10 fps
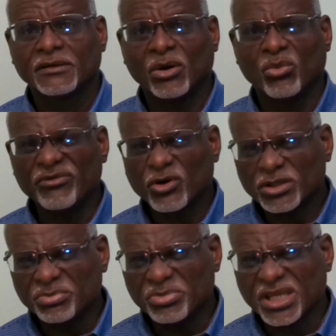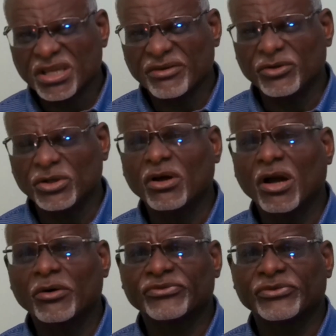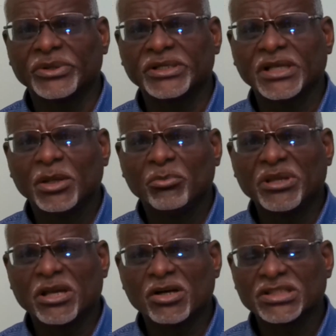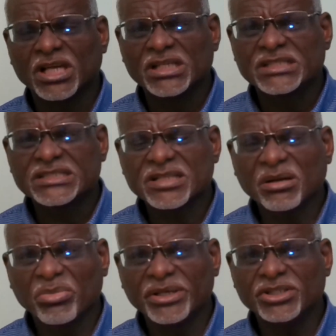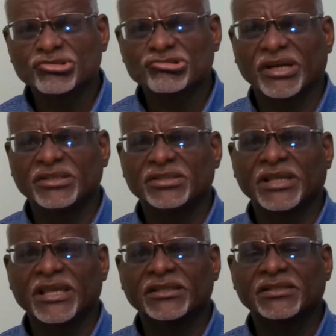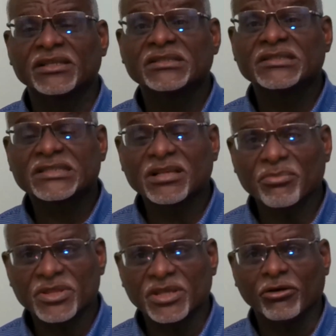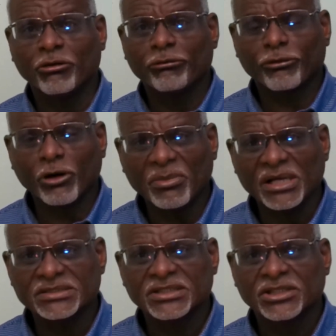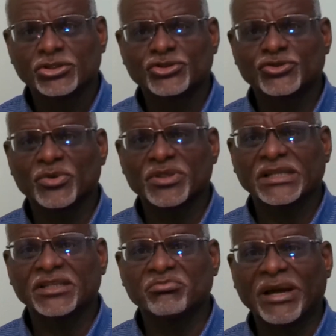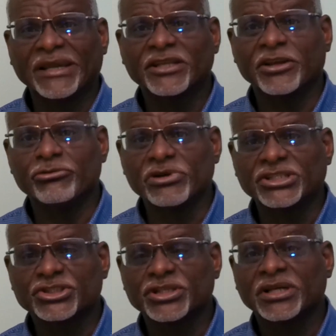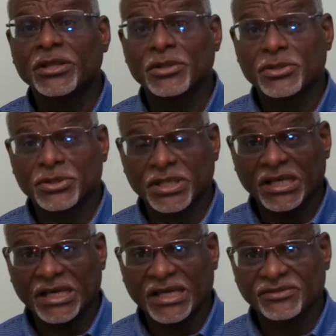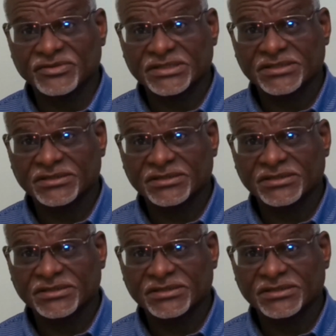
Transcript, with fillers: we've got to be careful, look out for it, because somebody's trying to get something from us so that it might enrich their lives.